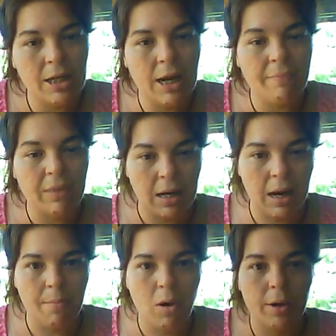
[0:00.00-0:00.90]
yet that
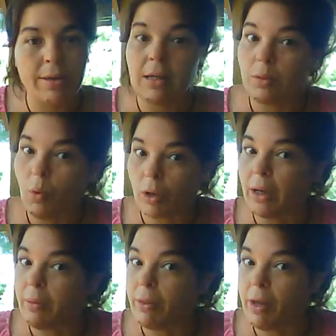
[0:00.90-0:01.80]
I'm on. That's
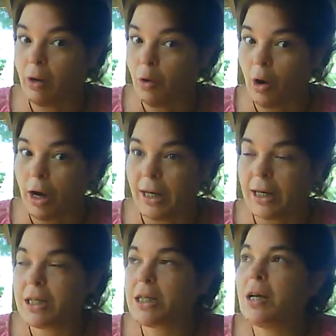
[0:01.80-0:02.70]
working the
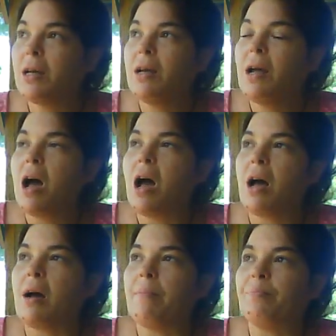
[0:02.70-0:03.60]
greatest.
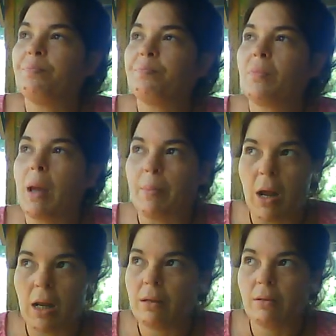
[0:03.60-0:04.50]
I'm
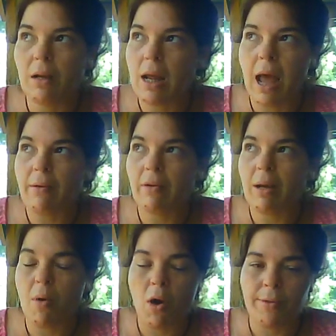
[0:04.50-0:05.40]
not having
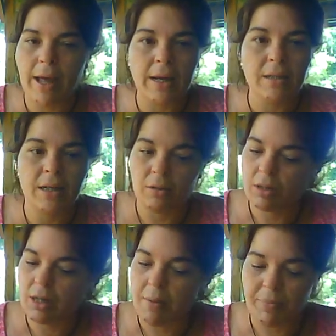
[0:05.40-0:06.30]
him on that until
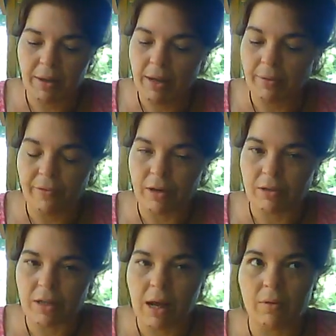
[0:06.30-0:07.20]
he
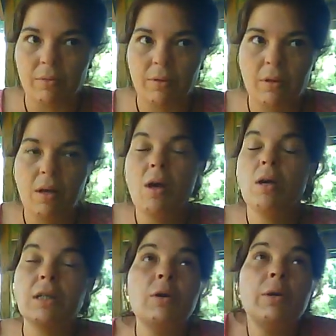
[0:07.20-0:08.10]
figures out,
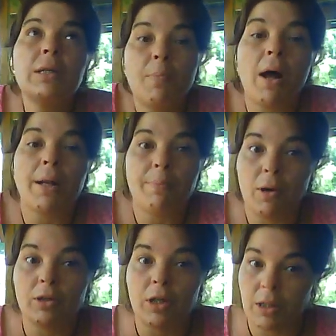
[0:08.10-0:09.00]
till his body
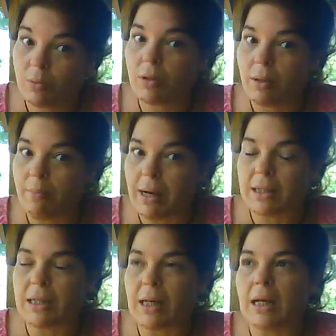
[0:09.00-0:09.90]
purges the
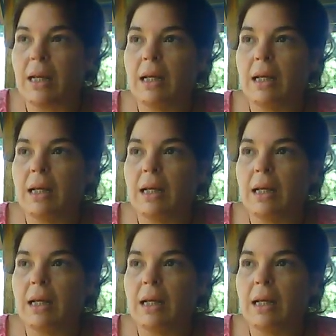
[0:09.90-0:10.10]
medicine